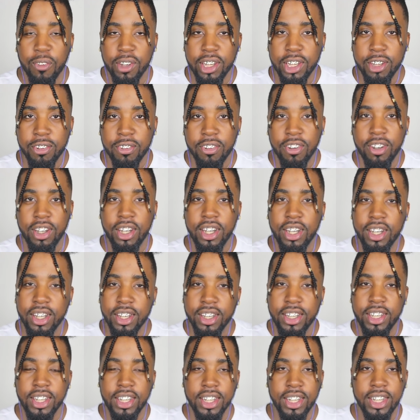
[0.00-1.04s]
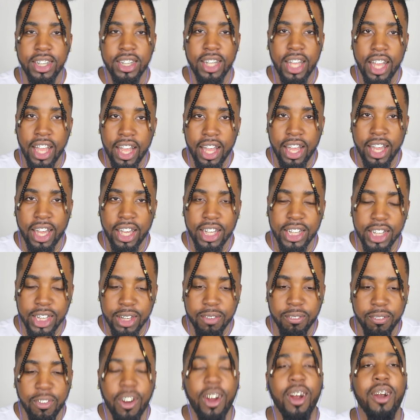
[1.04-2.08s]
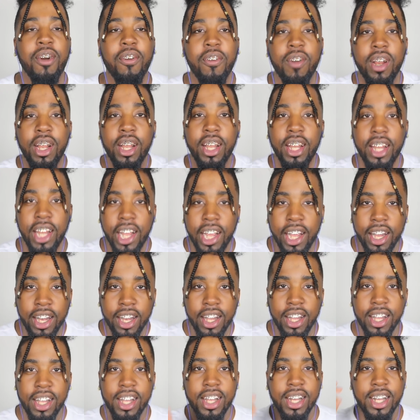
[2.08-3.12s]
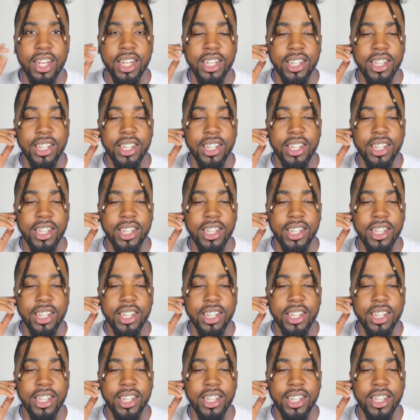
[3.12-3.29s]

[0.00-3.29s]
whispering because this is not ASMR related.